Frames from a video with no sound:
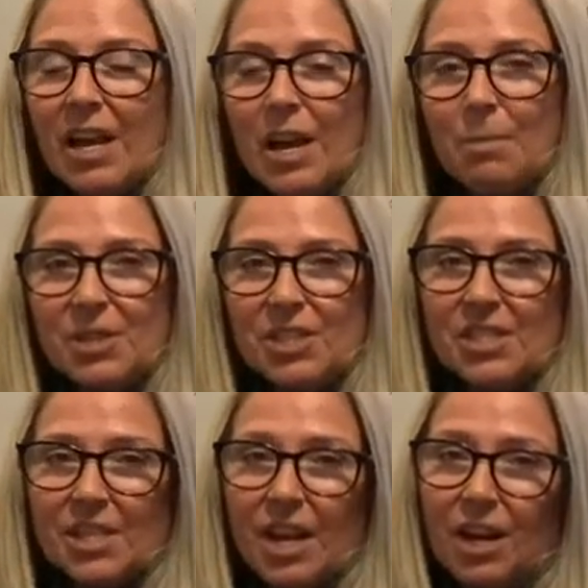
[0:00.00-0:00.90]
a
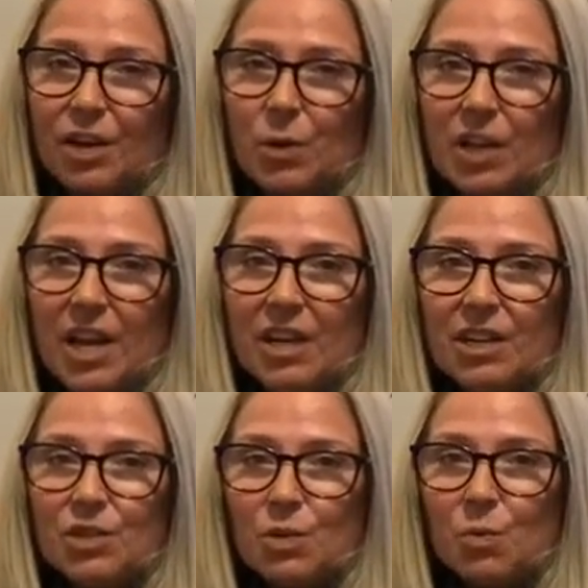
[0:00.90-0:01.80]
business that I
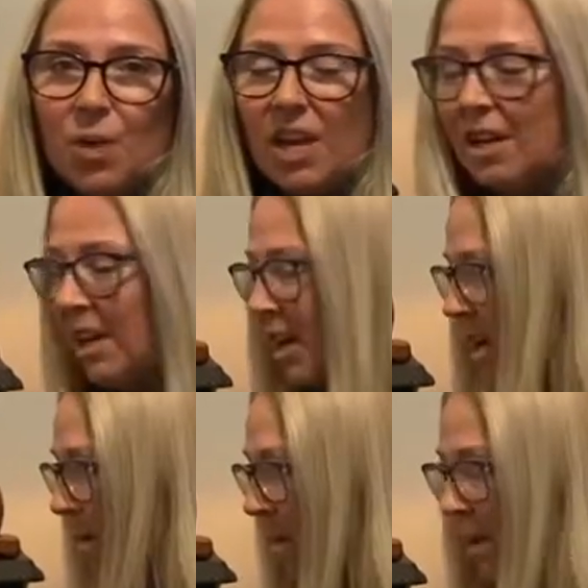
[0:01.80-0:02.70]
created when
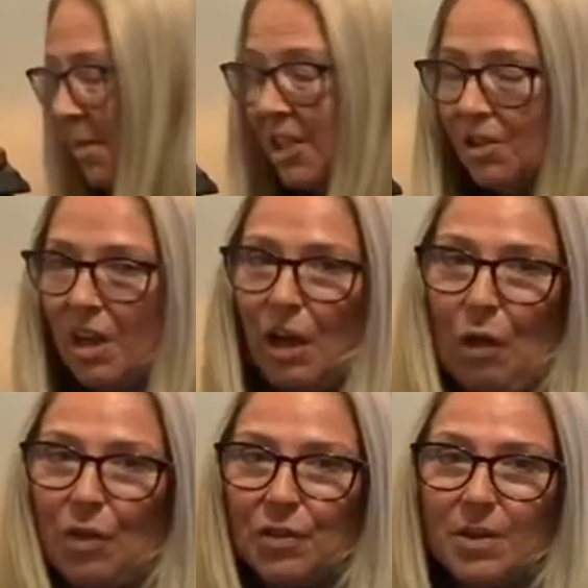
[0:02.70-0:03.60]
my mental
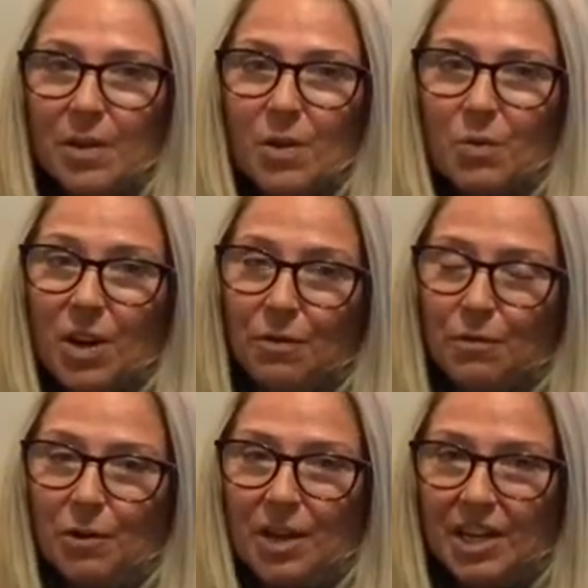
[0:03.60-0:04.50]
health went
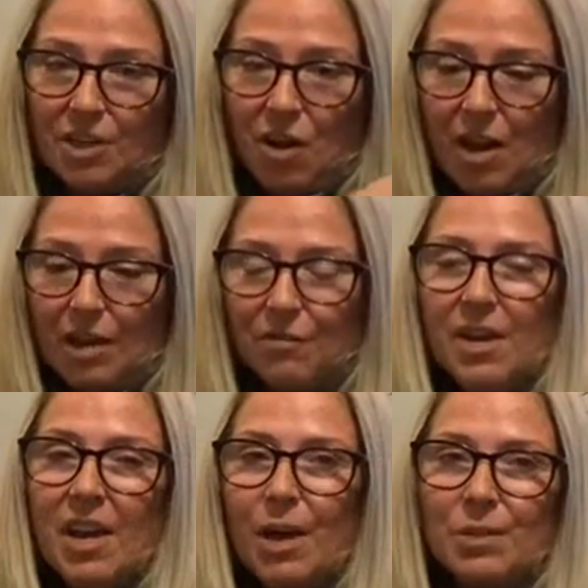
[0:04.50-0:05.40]
for a dive.
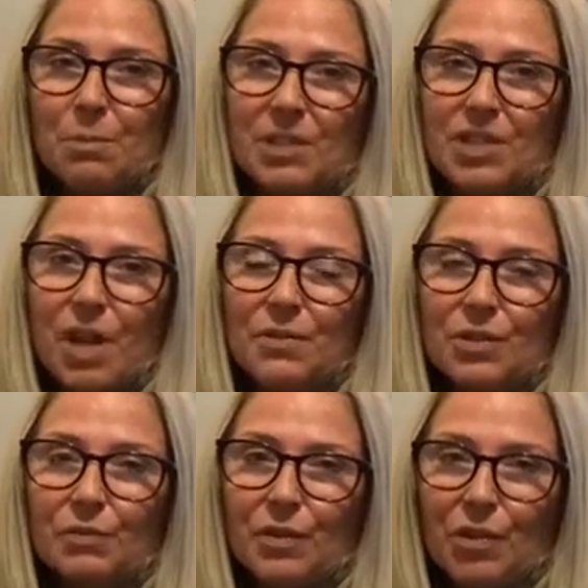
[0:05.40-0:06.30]
I was a police
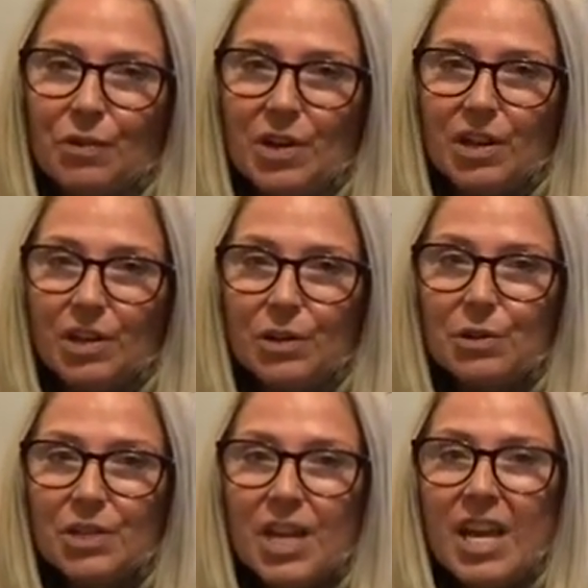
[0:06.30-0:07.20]
officer for 30
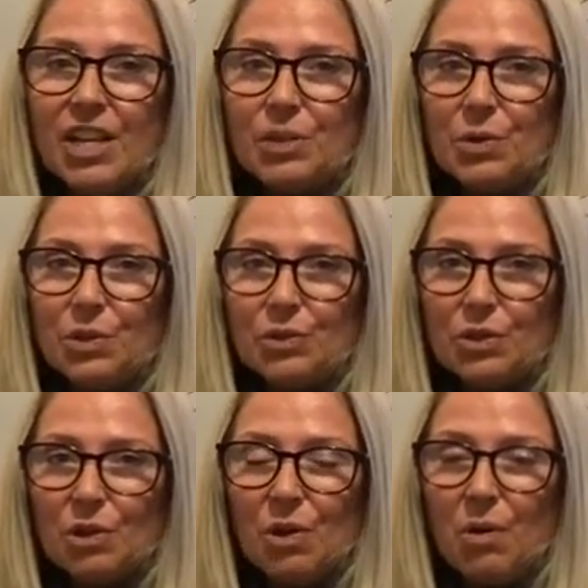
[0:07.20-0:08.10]
years. 2 years
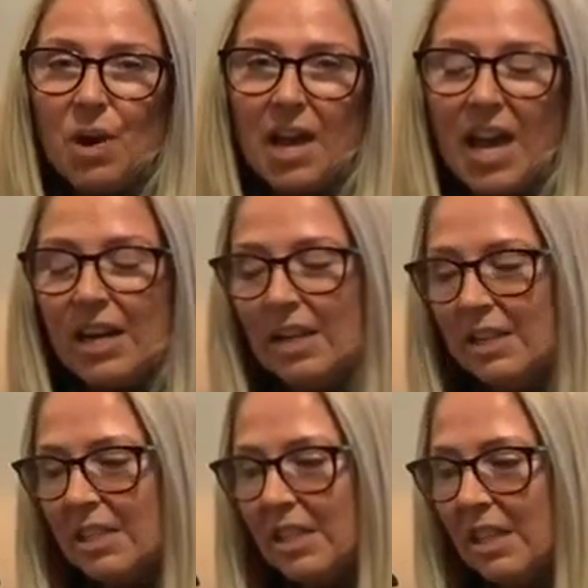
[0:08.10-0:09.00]
ago, I had an
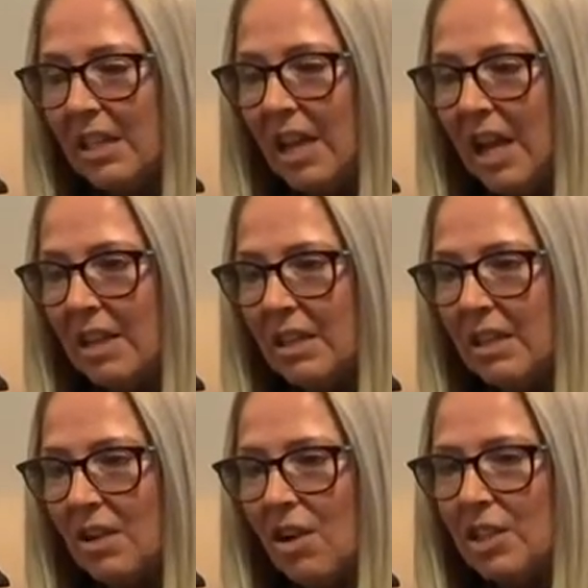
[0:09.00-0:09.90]
incident that
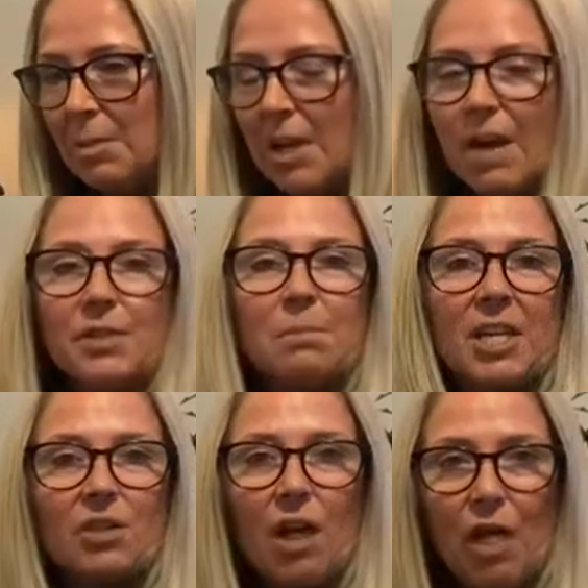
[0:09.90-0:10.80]
caused me to have some
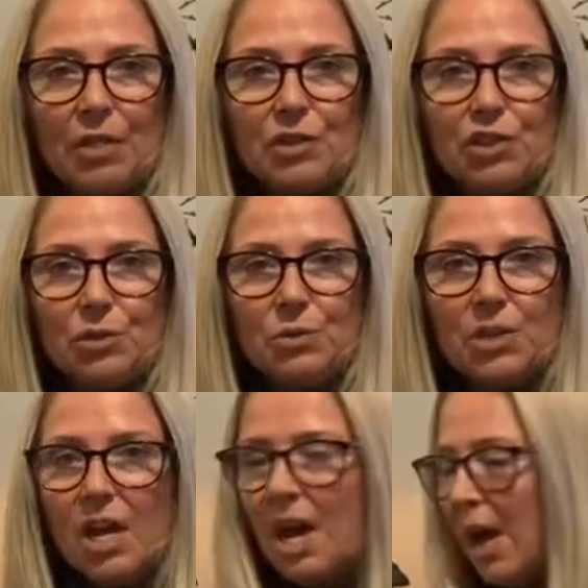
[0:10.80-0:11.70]
mental health
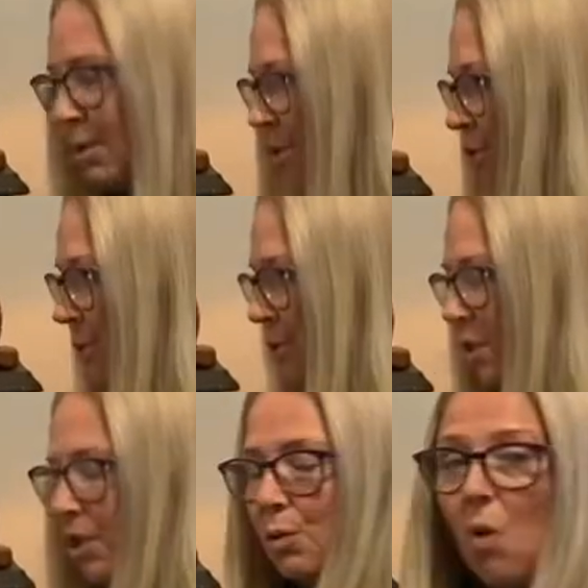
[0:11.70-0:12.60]
issues. I was introduced
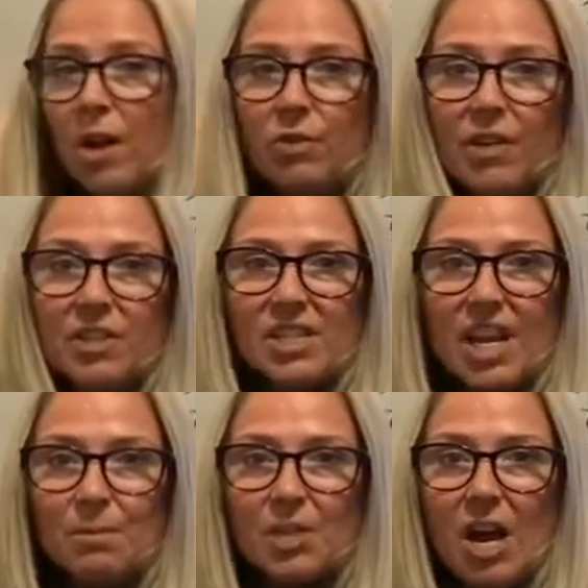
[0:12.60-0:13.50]
to this water at the
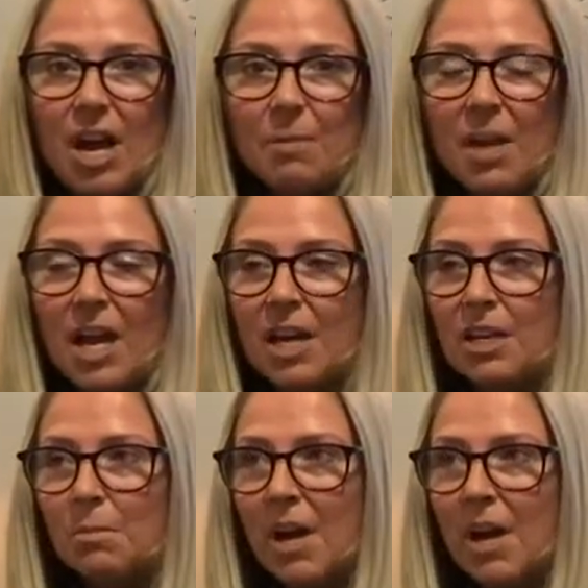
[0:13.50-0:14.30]
same time, and